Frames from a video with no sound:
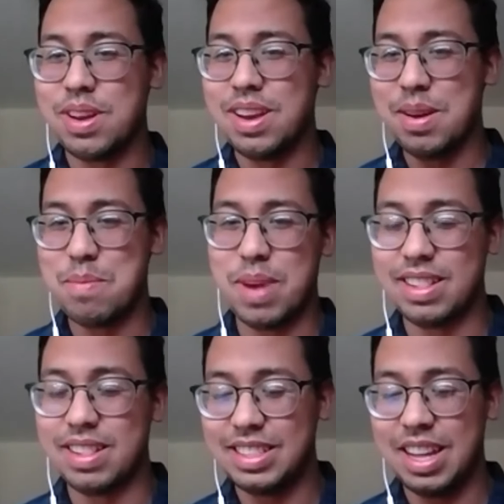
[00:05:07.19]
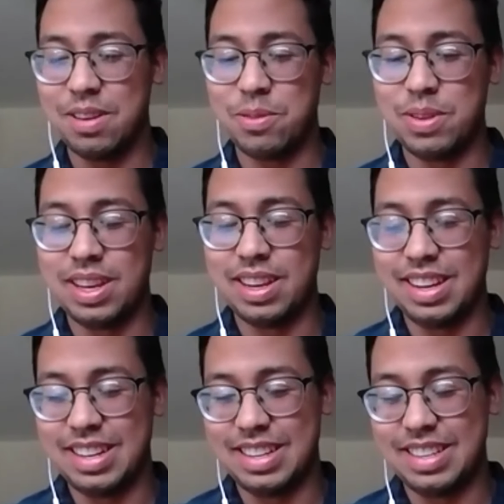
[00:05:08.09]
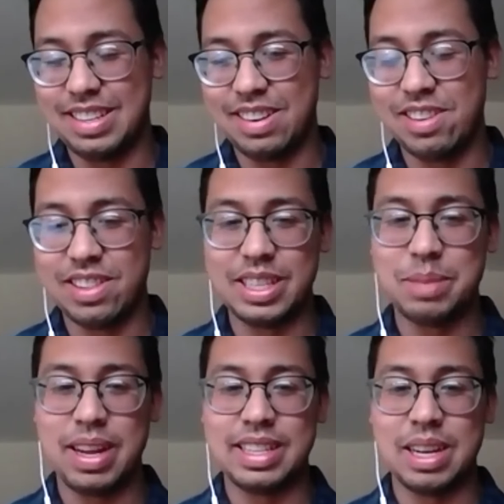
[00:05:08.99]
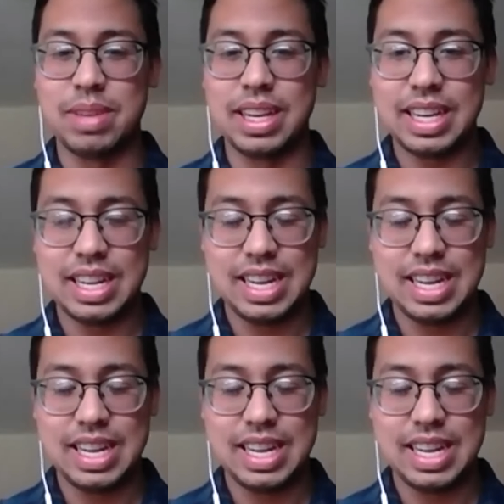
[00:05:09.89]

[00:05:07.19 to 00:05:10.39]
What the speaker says: months that we are in this pandemic.